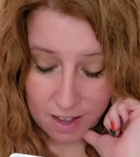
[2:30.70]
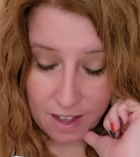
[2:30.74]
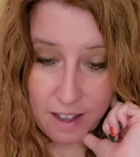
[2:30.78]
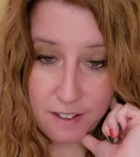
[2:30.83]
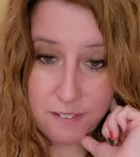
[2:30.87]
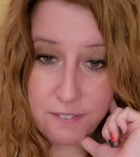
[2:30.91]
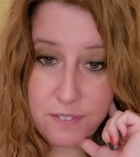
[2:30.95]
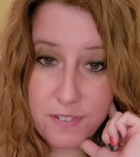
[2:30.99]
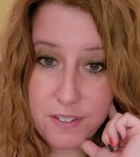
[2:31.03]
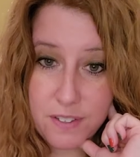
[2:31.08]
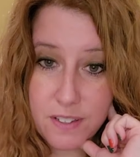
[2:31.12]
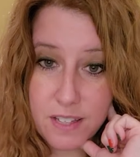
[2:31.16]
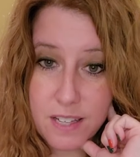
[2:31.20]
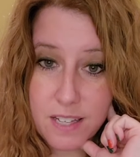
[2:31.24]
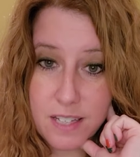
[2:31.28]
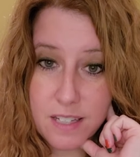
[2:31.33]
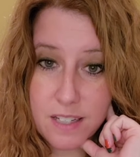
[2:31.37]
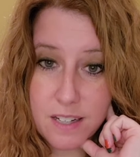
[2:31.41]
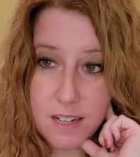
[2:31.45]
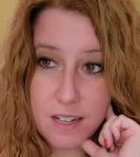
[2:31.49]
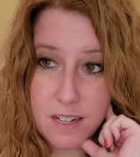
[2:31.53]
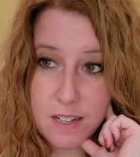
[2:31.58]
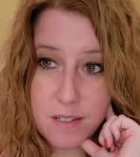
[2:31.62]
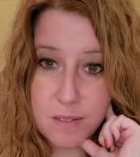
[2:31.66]
I feel like
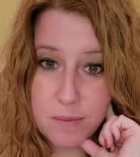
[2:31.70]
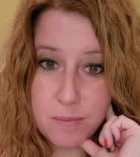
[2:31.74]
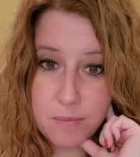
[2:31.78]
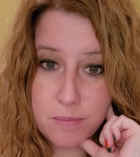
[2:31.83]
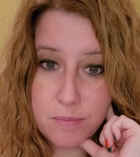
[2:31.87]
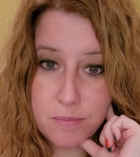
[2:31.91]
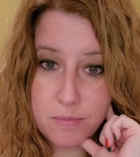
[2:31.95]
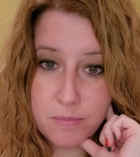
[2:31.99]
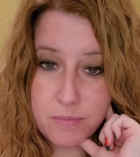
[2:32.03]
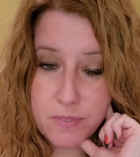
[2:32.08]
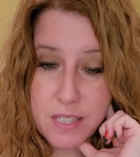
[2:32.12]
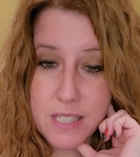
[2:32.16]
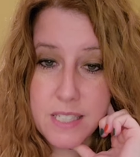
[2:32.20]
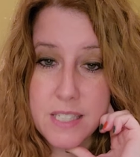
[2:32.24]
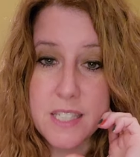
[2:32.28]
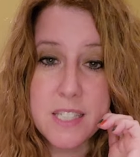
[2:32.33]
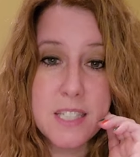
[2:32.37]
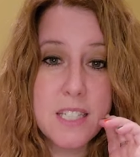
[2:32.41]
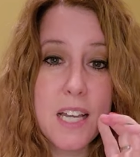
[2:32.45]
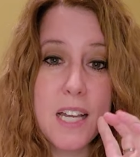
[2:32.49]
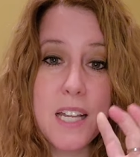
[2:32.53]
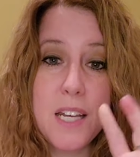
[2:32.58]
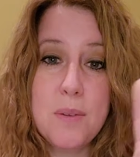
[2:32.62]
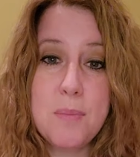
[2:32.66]
um, this
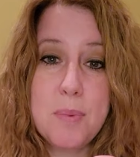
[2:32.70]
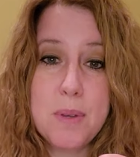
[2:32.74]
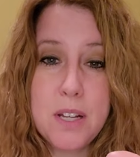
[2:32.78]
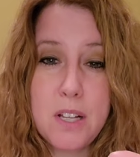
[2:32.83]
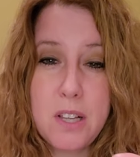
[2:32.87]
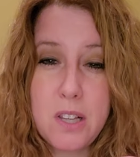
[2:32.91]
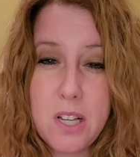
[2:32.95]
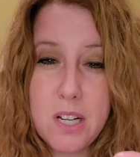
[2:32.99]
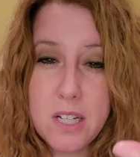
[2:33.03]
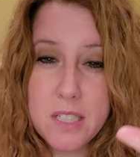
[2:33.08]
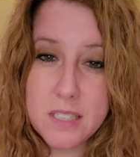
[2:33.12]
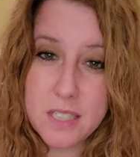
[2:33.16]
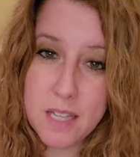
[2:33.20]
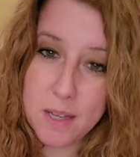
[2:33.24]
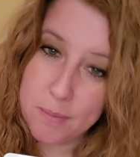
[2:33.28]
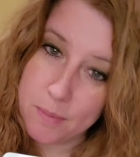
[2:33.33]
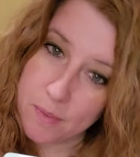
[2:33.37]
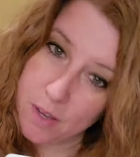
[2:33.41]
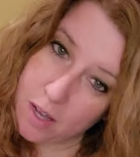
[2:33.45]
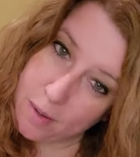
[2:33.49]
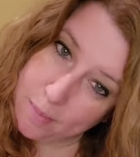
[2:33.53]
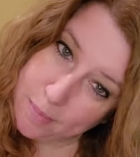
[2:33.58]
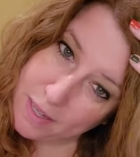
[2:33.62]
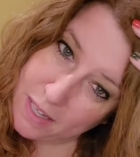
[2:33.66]
has kind of been a long time
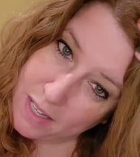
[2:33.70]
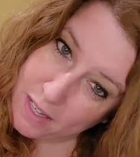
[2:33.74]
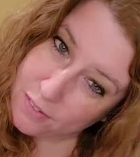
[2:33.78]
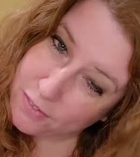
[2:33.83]
coming.